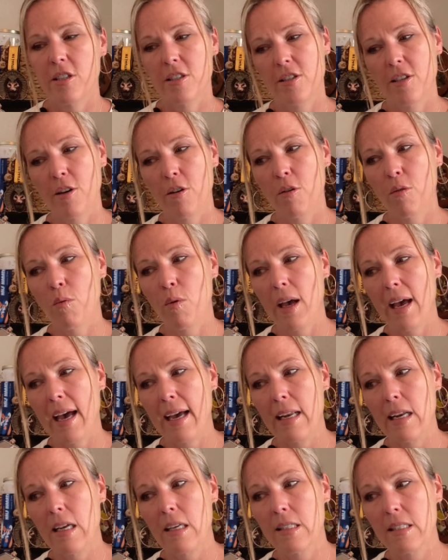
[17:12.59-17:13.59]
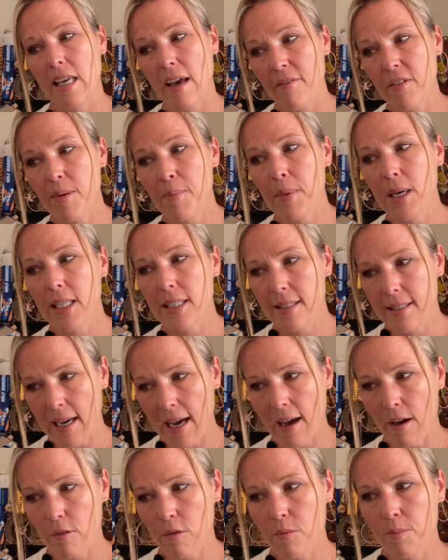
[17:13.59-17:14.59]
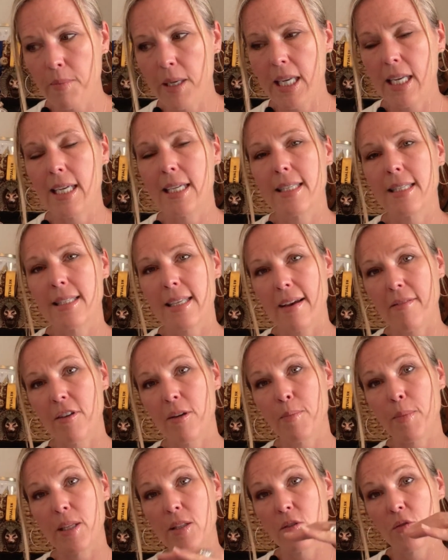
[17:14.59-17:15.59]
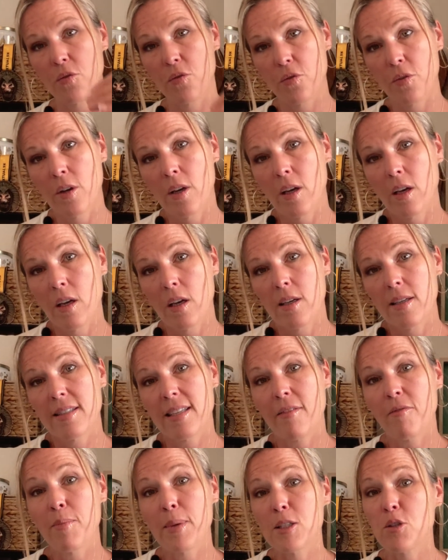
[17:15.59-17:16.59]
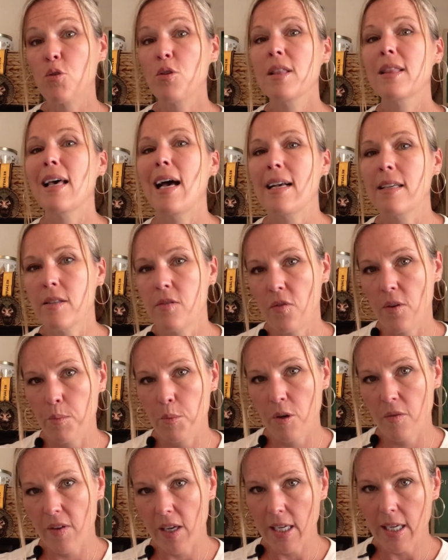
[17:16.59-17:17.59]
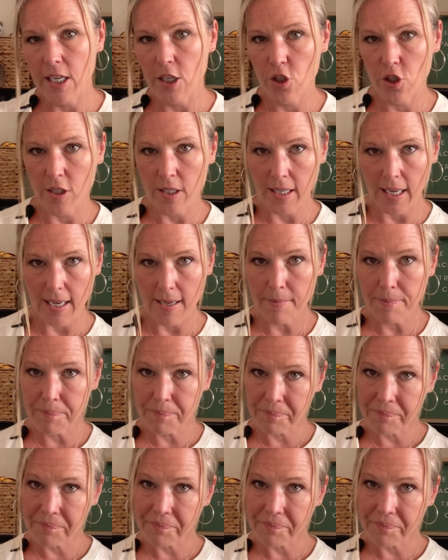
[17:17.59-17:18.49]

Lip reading: So at 7 months out, meaning 7 months or less from your vacation date,